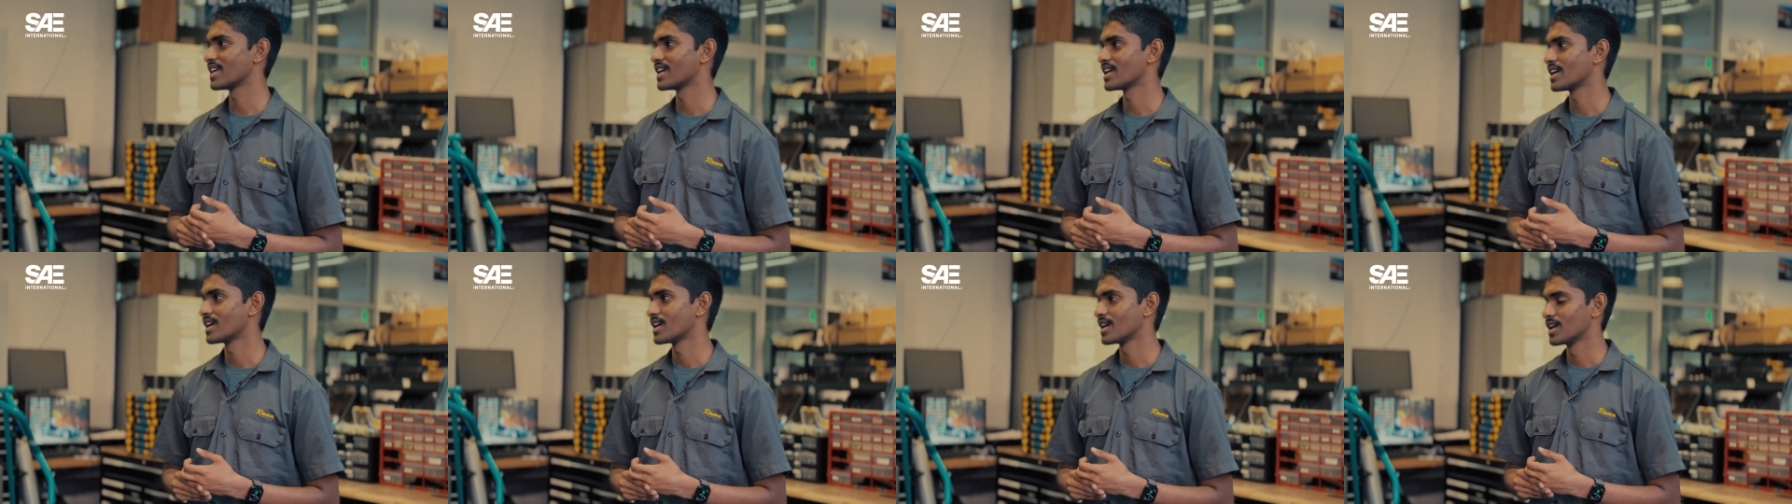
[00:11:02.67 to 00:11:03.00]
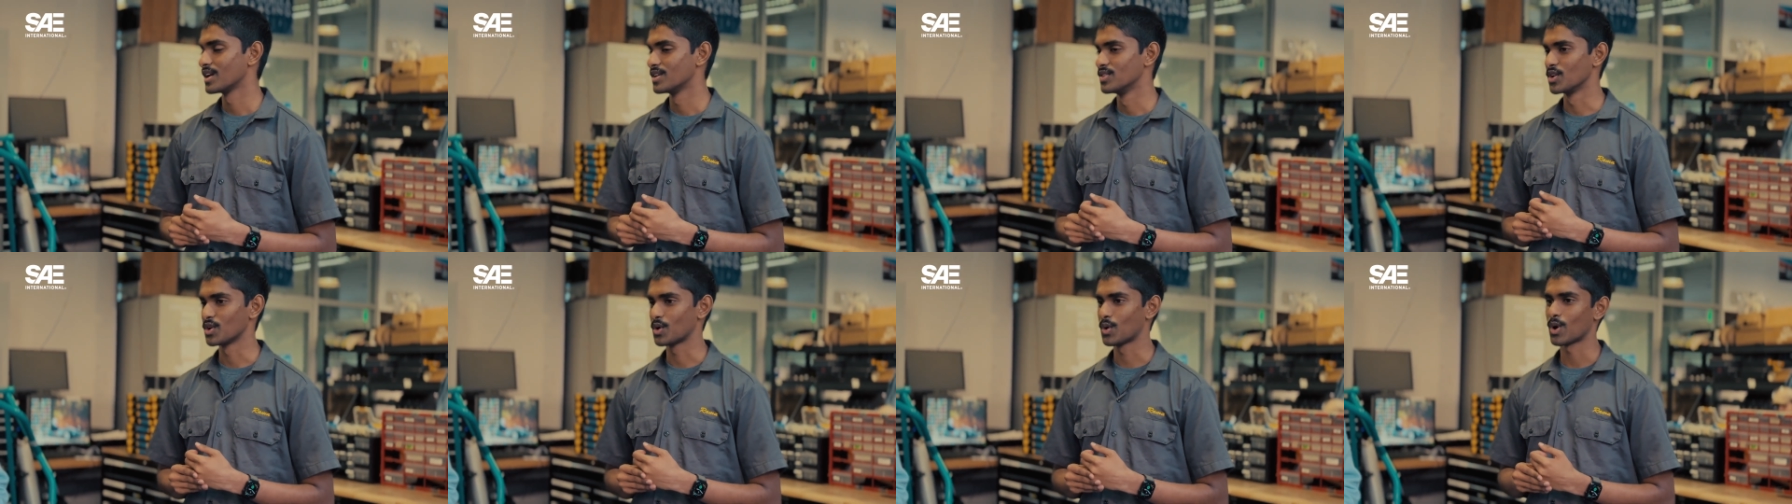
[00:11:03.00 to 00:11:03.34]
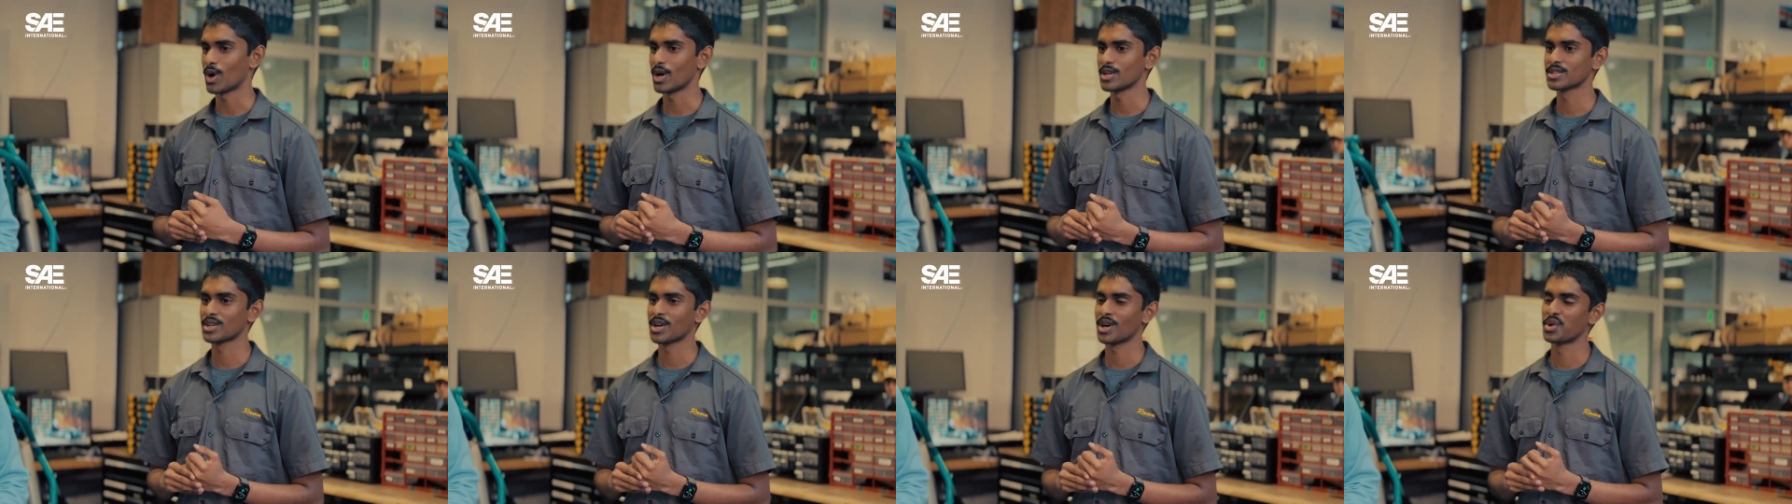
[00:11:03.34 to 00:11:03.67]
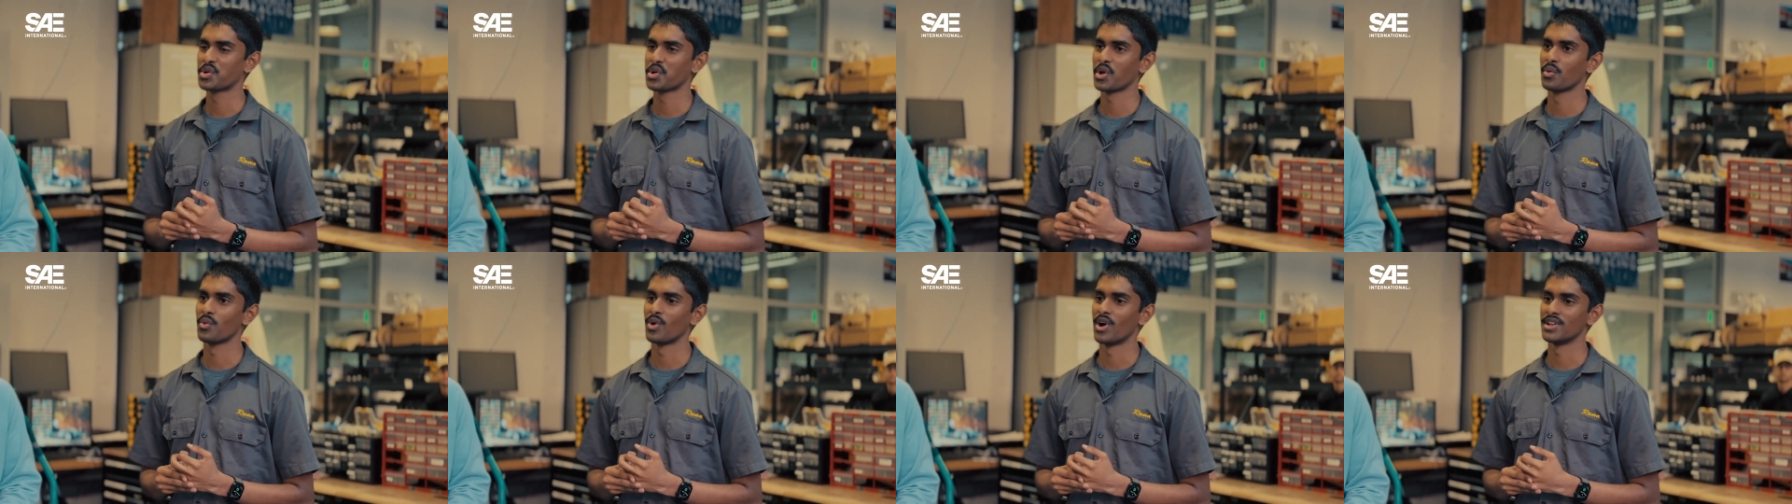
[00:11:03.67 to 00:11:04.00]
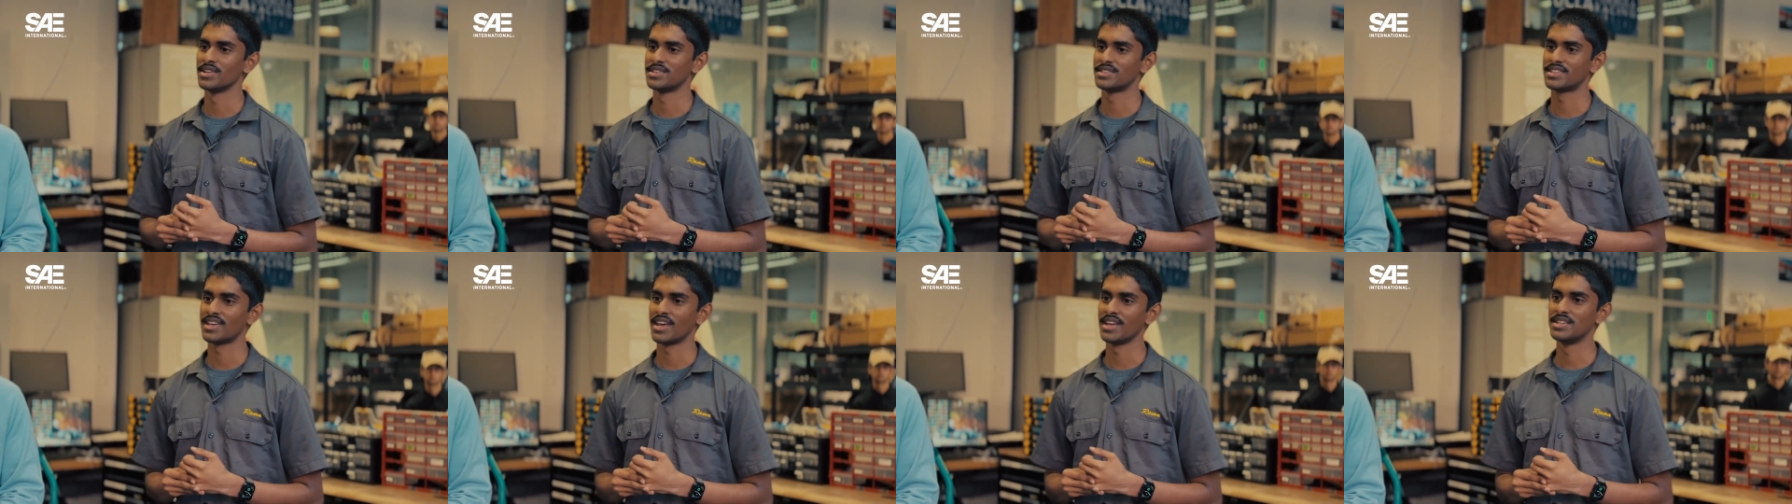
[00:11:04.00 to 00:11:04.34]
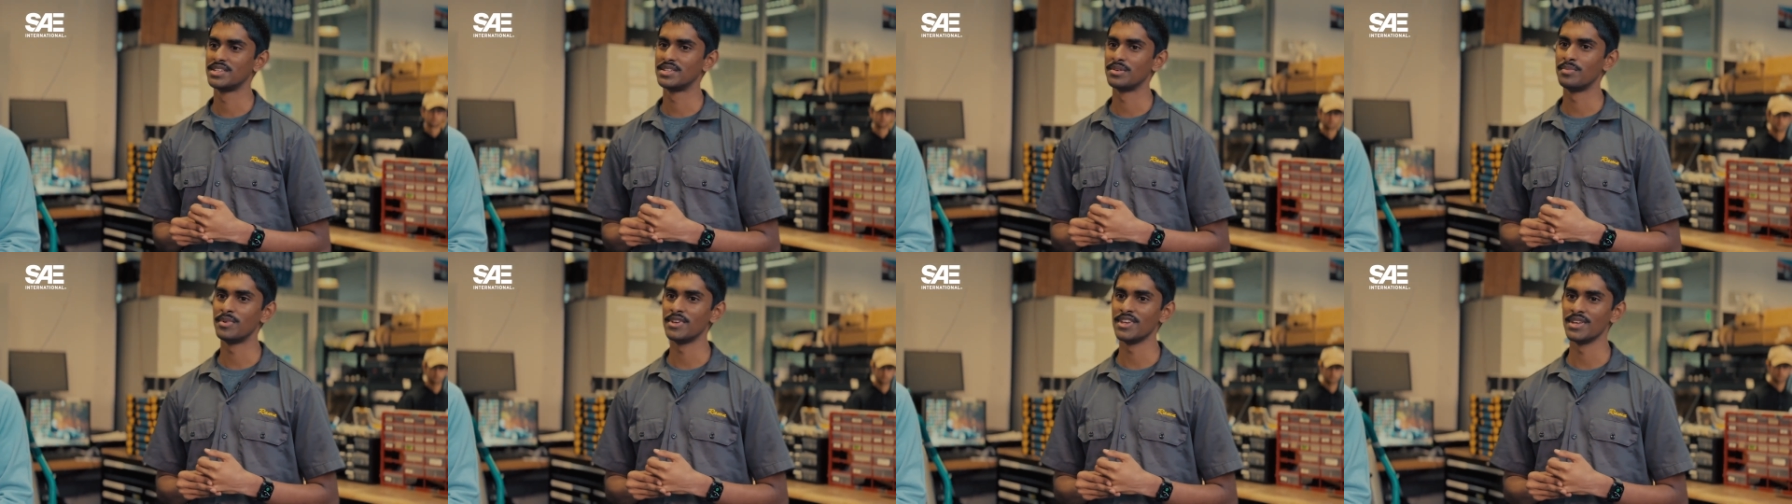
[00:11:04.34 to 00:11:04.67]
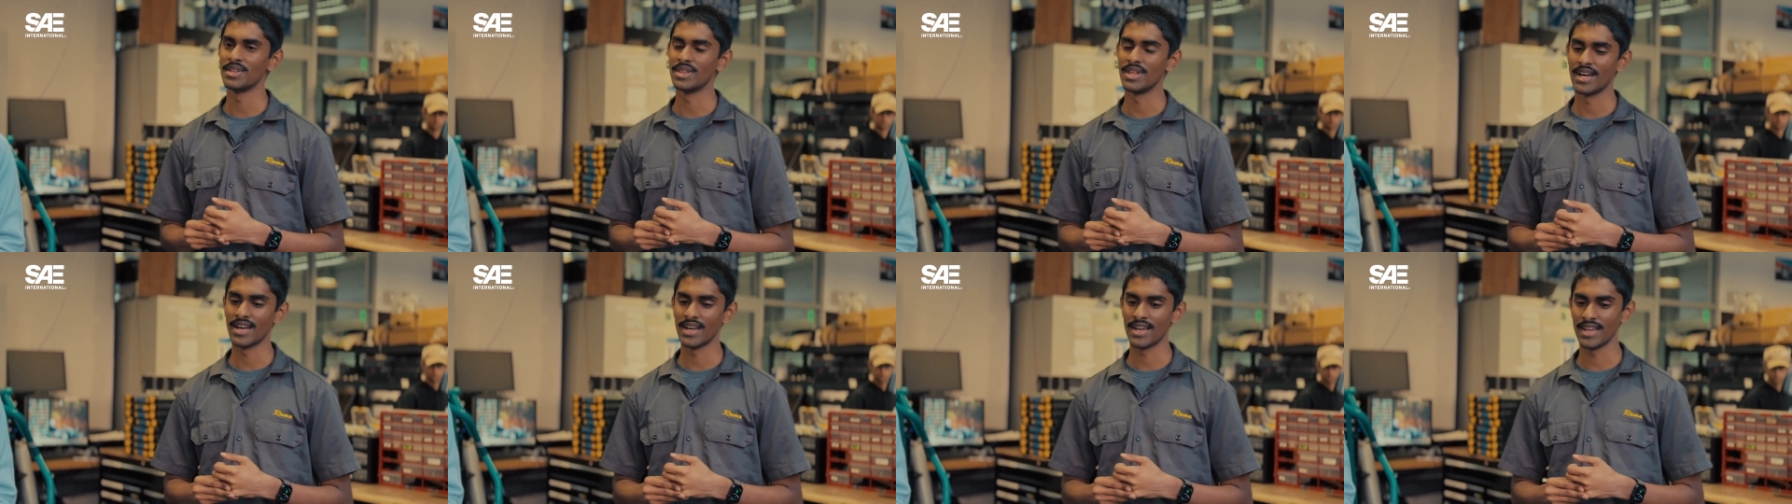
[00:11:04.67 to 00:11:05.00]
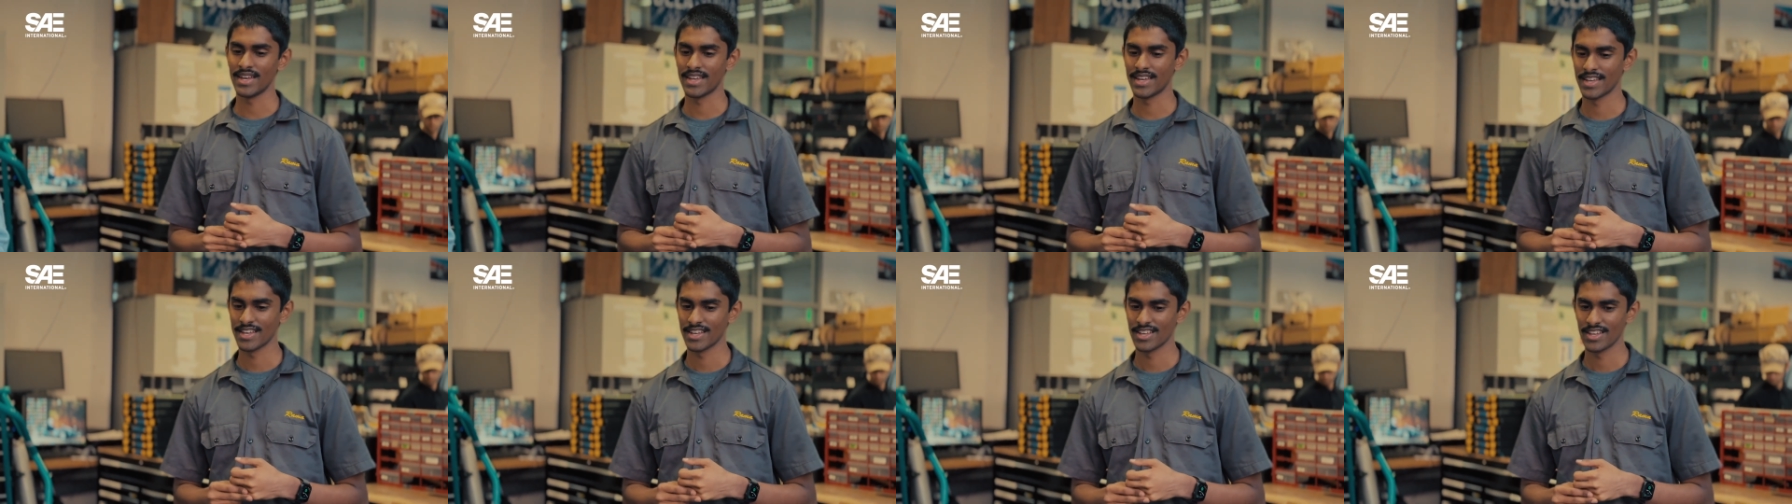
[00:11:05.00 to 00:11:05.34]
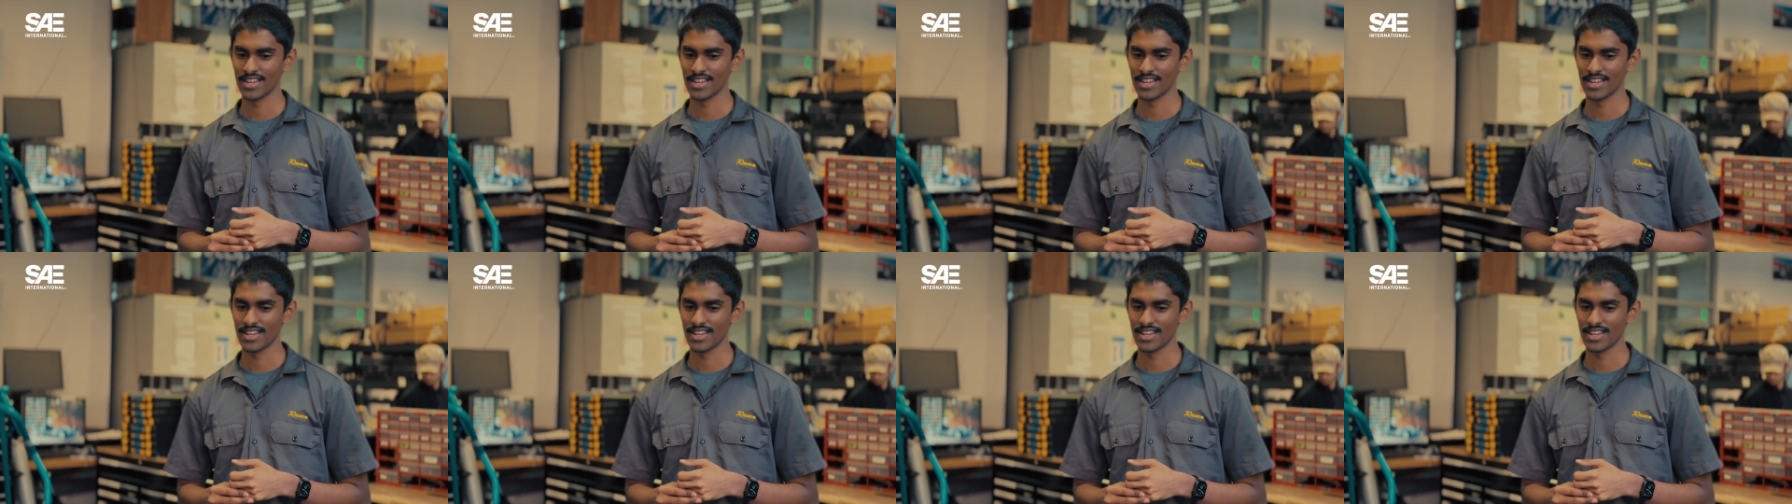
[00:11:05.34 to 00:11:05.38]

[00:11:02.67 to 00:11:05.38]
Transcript: Okay. The cross country ones tend to be like